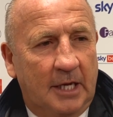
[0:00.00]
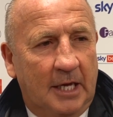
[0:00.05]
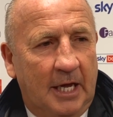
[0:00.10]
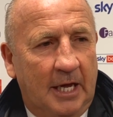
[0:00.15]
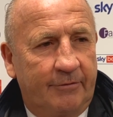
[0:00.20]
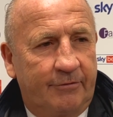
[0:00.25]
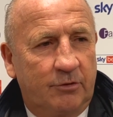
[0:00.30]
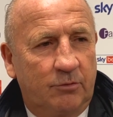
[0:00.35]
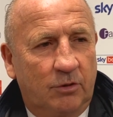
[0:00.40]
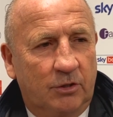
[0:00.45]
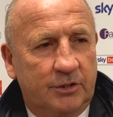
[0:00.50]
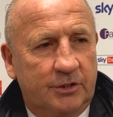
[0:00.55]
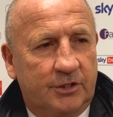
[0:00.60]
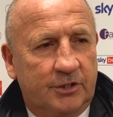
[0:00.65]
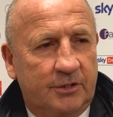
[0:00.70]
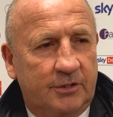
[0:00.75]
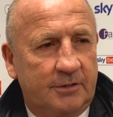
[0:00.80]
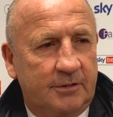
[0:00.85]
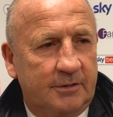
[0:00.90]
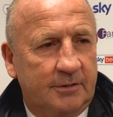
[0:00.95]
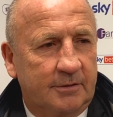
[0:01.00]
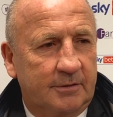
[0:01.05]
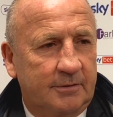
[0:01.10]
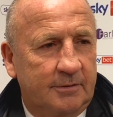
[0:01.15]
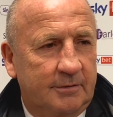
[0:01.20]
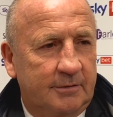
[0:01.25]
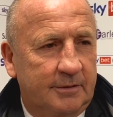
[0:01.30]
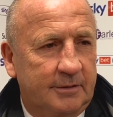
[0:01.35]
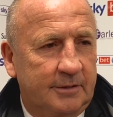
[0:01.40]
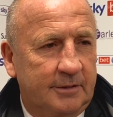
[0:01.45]
Everyone's
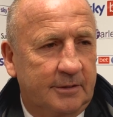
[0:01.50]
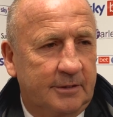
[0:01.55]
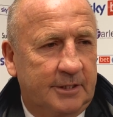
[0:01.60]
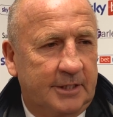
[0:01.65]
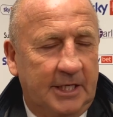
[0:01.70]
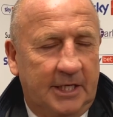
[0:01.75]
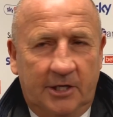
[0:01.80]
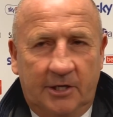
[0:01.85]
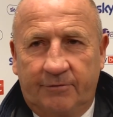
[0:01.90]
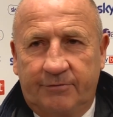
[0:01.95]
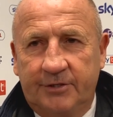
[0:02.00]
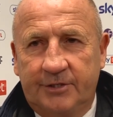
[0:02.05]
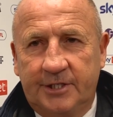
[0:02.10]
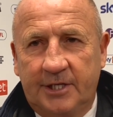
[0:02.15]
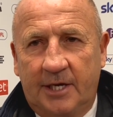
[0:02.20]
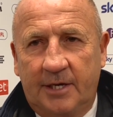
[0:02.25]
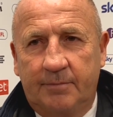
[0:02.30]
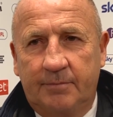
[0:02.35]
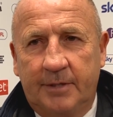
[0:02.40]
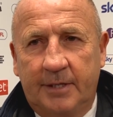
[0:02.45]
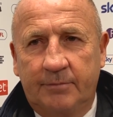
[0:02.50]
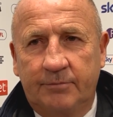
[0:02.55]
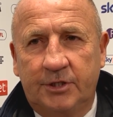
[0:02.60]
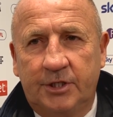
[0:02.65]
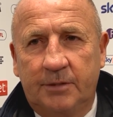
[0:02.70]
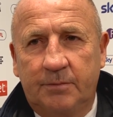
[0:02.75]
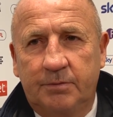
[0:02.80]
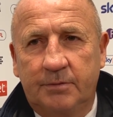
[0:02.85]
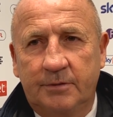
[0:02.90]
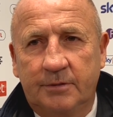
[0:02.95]
singing off the same hymn
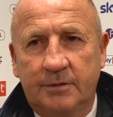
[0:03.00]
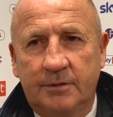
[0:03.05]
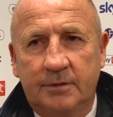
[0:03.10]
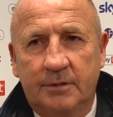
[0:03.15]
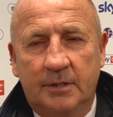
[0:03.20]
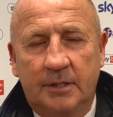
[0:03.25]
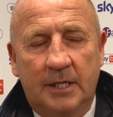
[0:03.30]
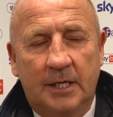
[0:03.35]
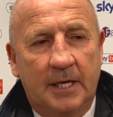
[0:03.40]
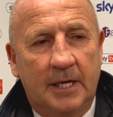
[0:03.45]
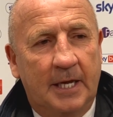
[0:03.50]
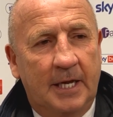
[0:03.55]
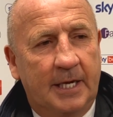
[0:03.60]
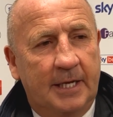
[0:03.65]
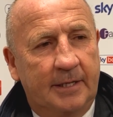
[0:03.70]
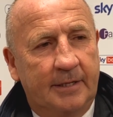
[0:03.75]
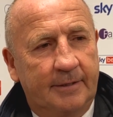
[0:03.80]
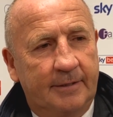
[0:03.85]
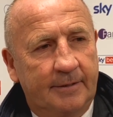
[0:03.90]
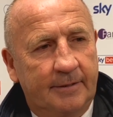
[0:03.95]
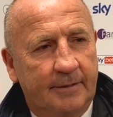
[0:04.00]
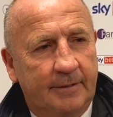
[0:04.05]
sheet. And